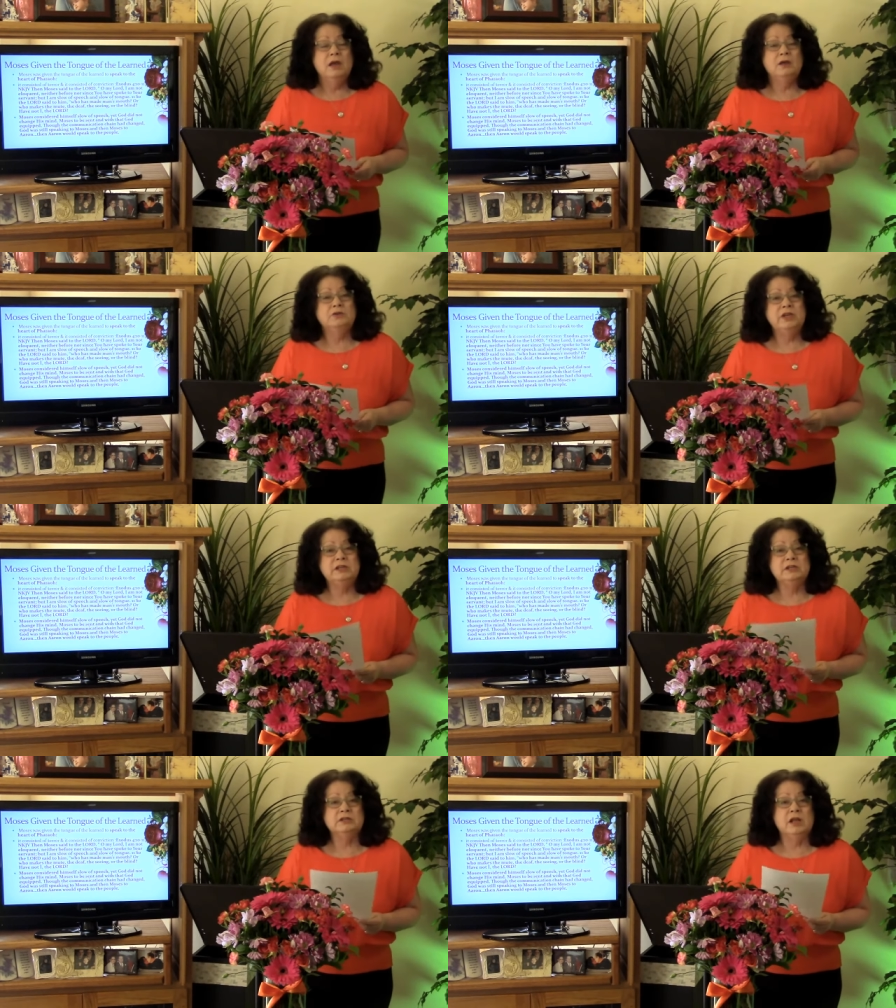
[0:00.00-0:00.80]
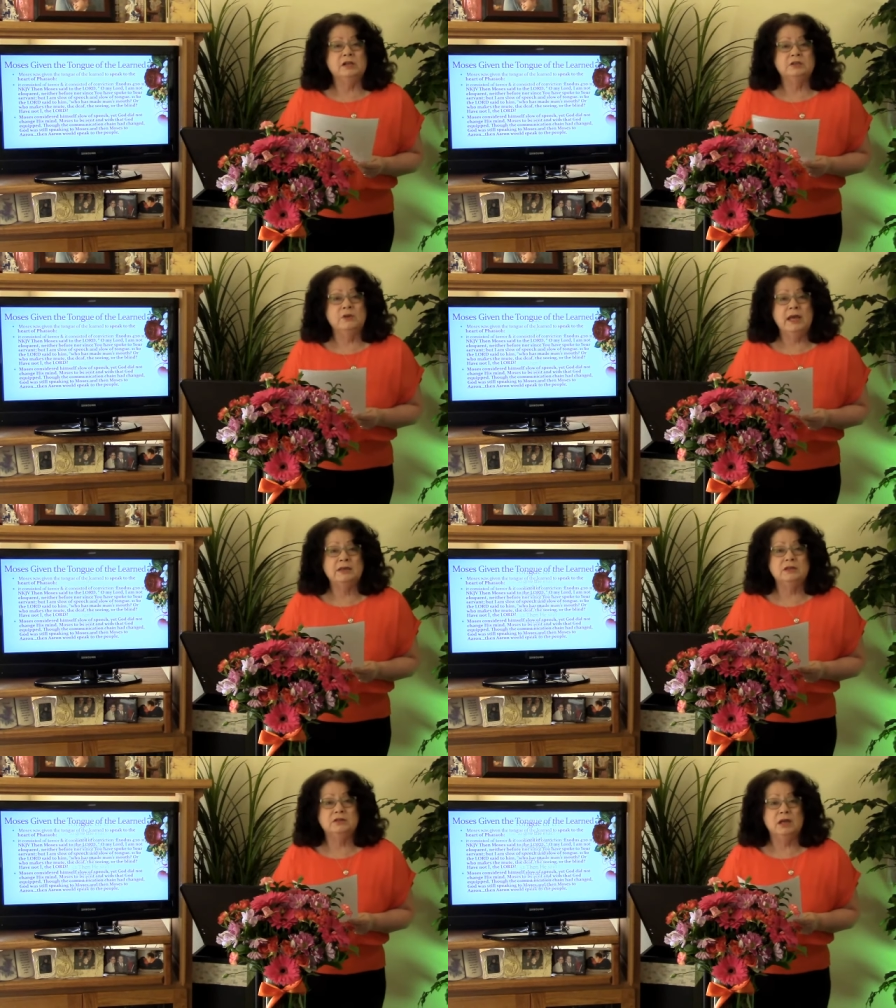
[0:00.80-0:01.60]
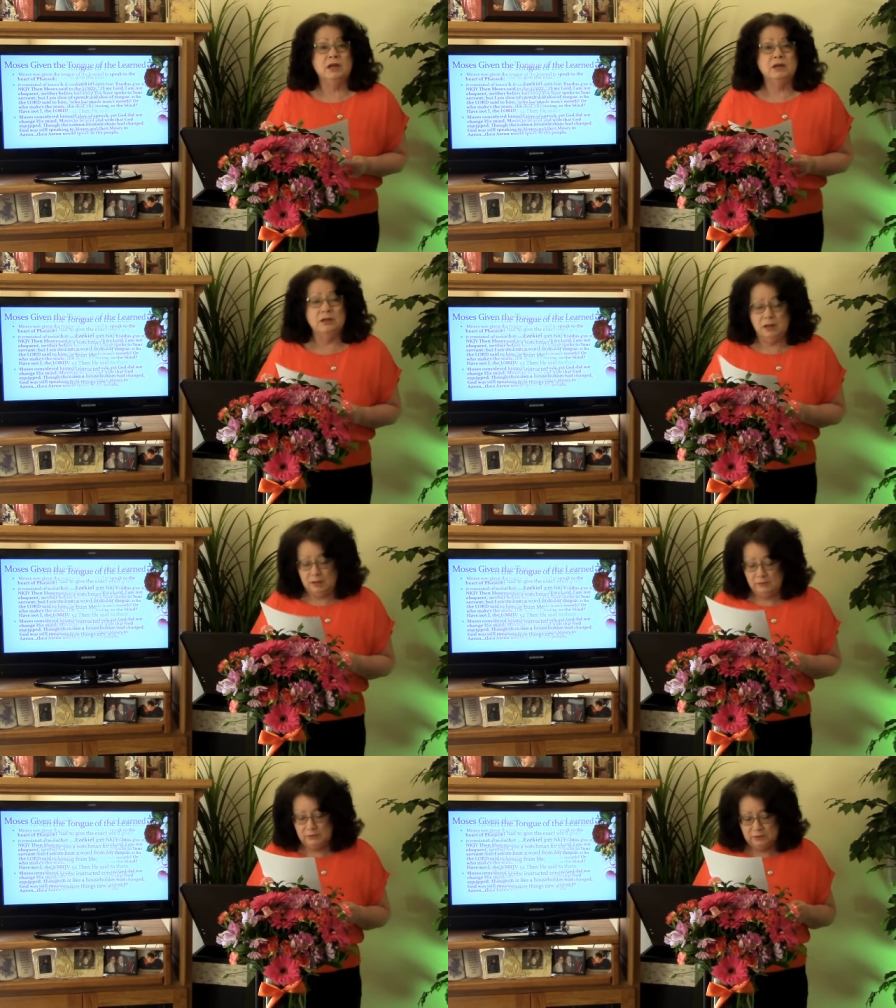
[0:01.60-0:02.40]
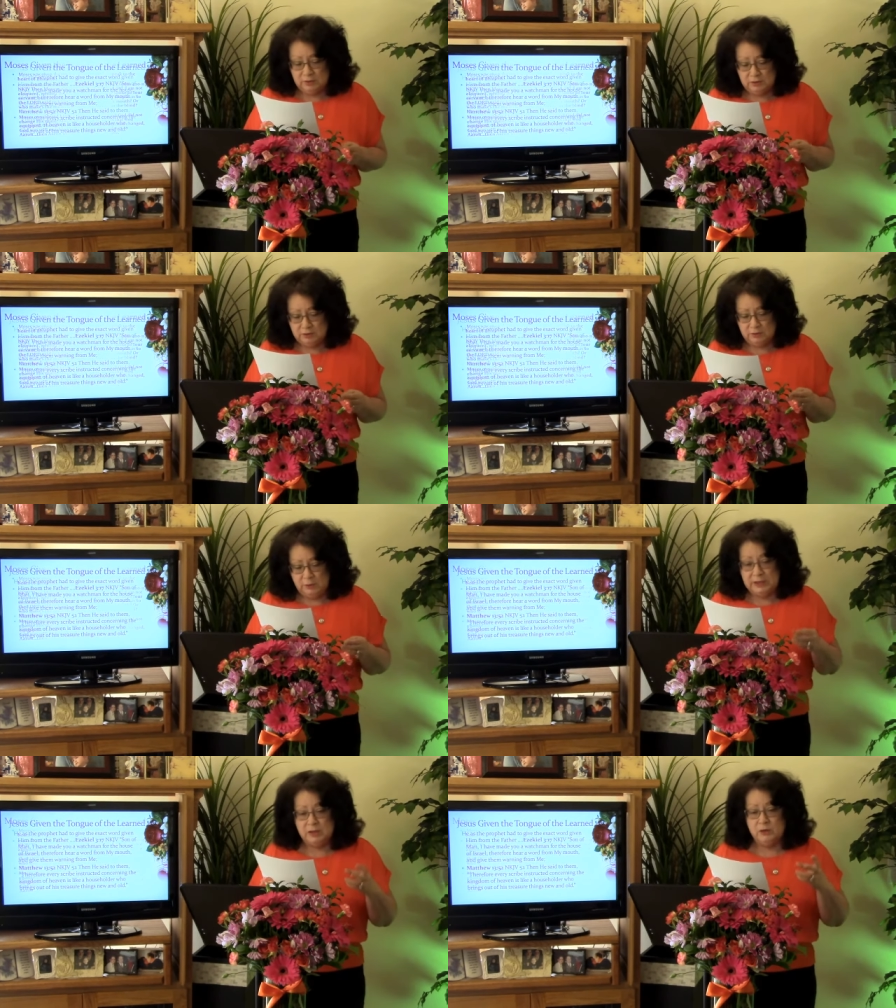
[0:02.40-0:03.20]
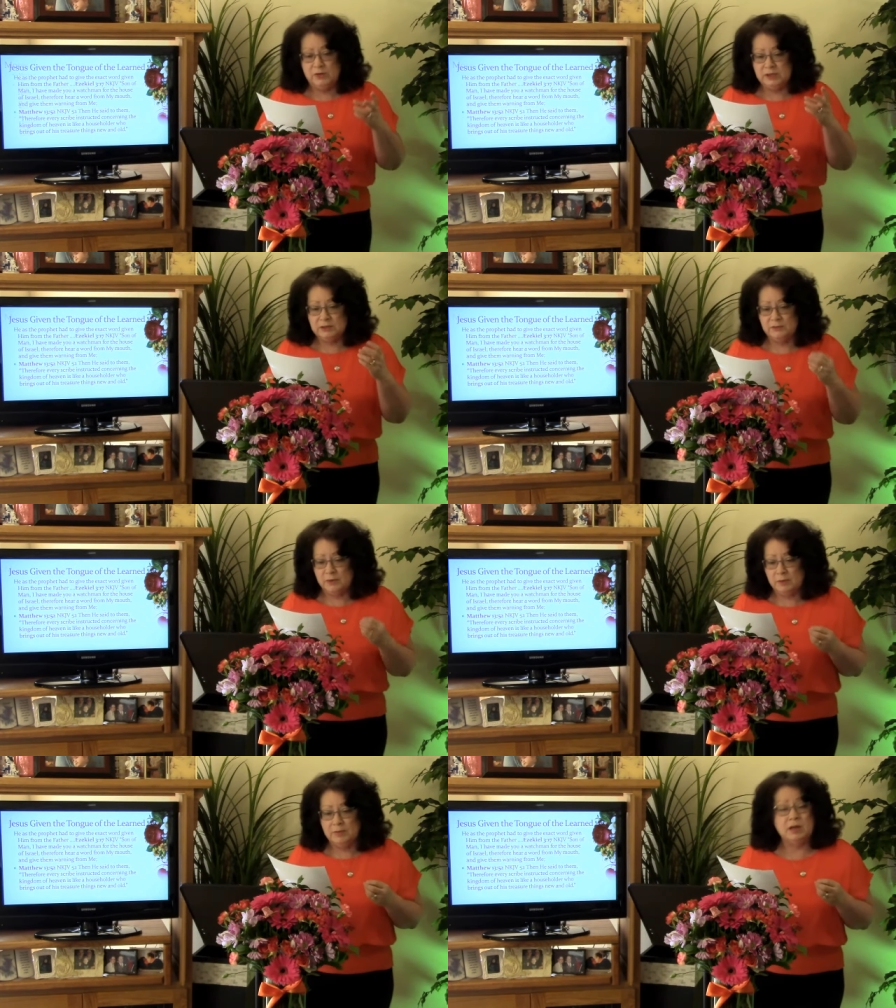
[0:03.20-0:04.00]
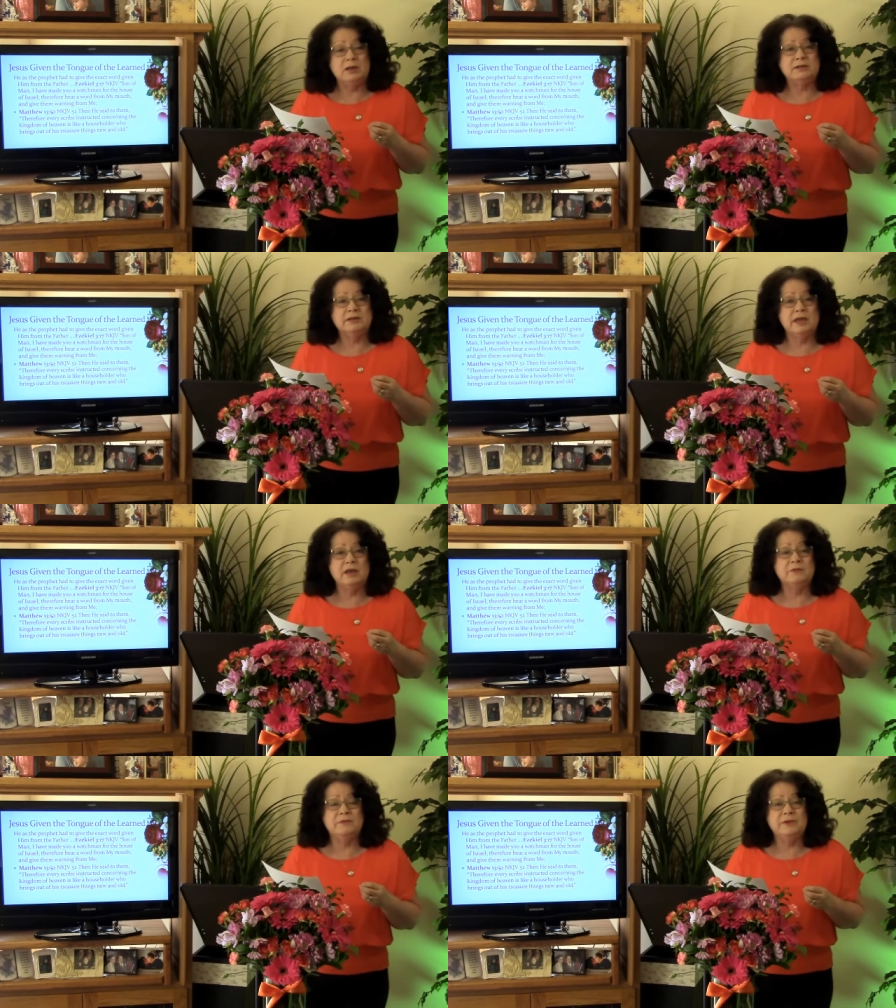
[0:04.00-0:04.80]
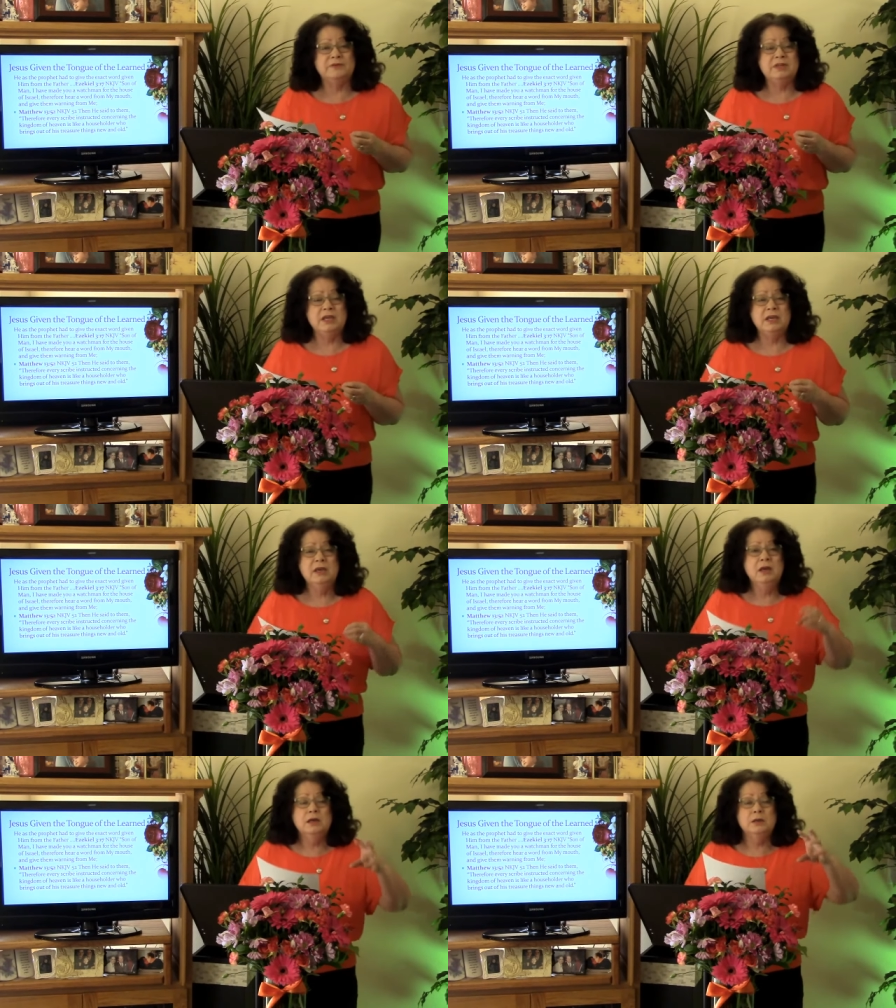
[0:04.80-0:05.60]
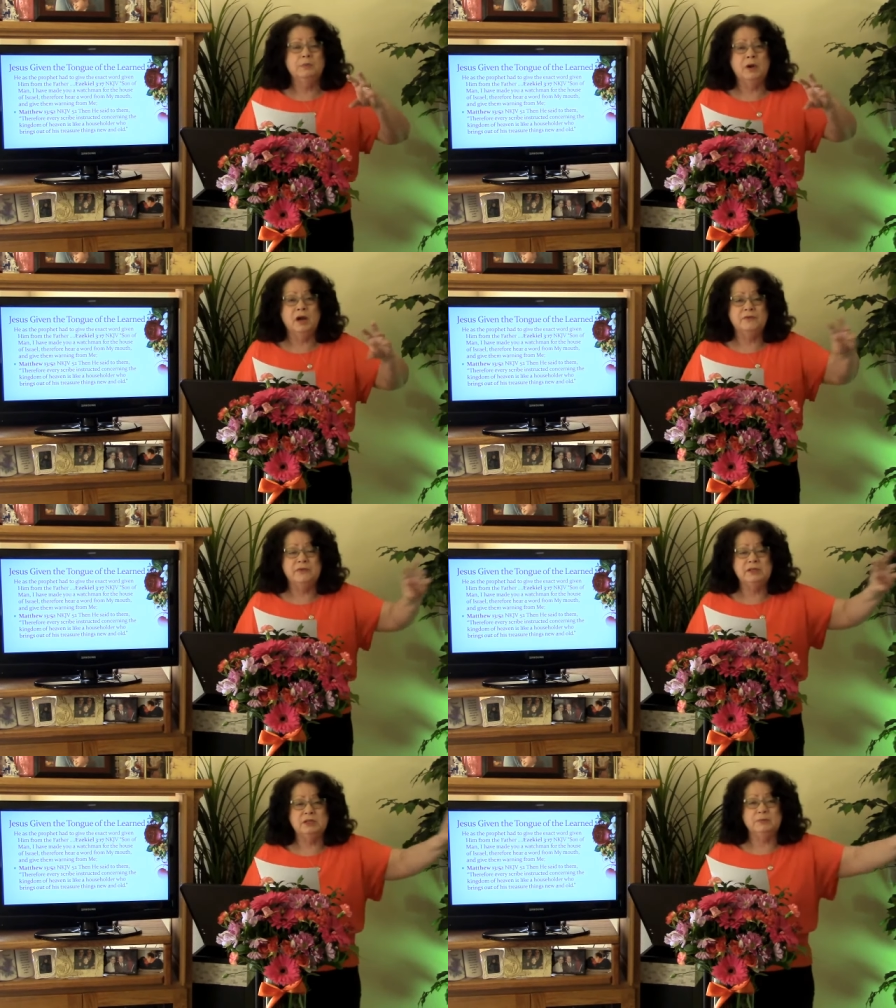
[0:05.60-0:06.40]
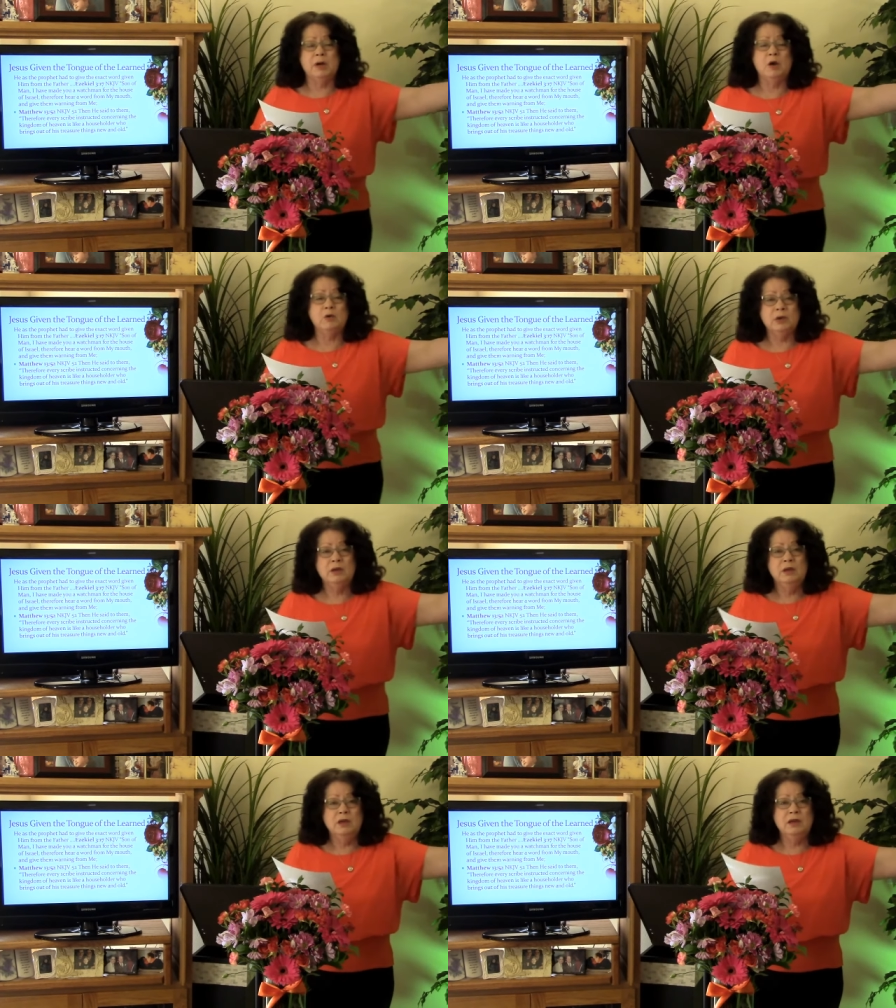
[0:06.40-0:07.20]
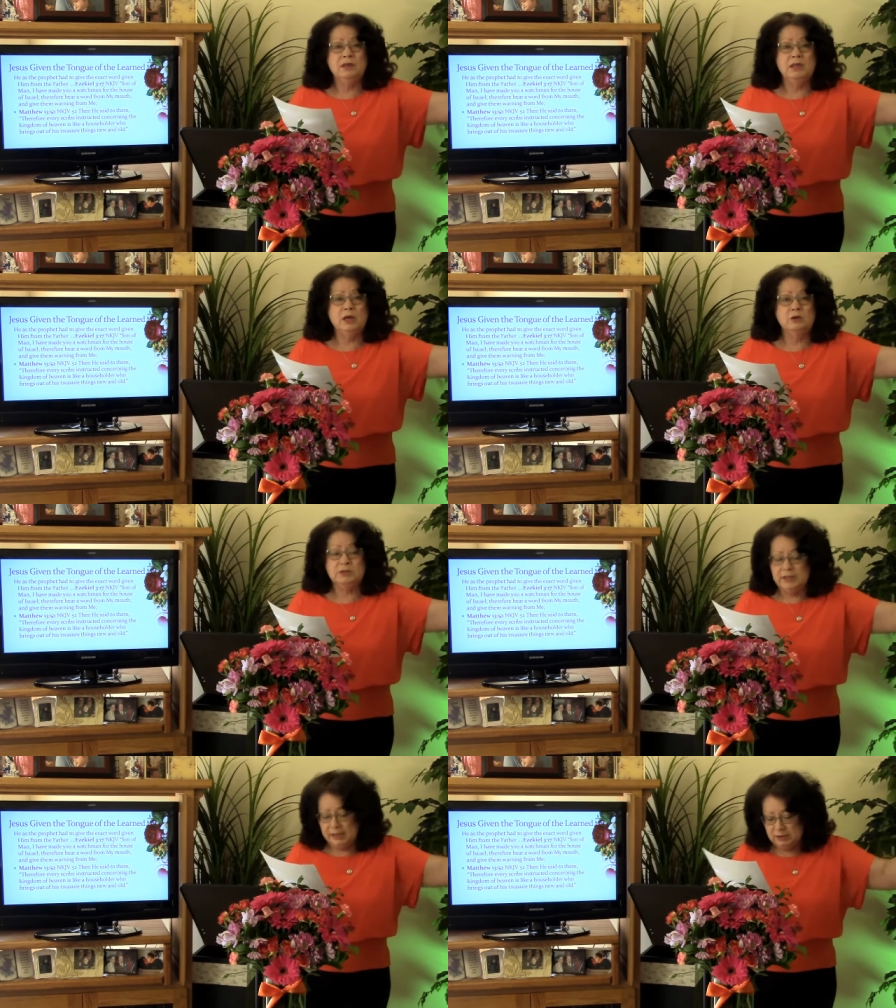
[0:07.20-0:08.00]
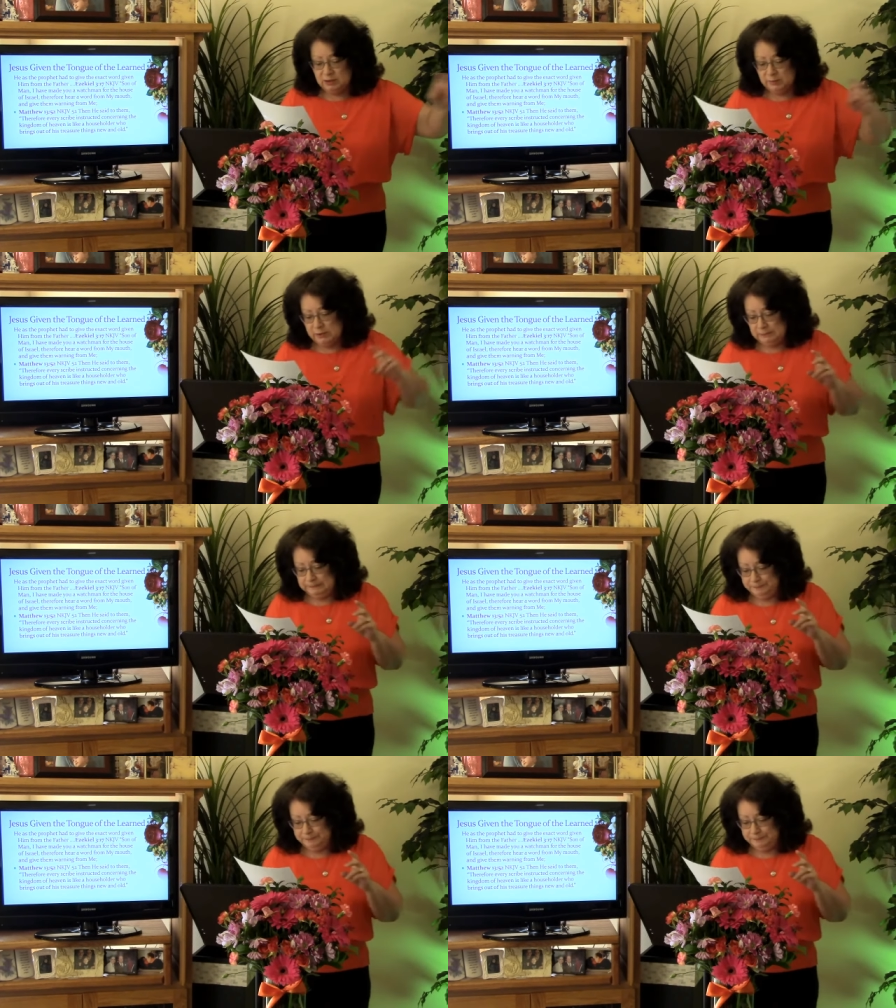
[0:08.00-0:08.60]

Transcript: Uh, Jesus also had the tongue of the learned. We know this from Isaiah 50. The prophet spoke in the Old Testament.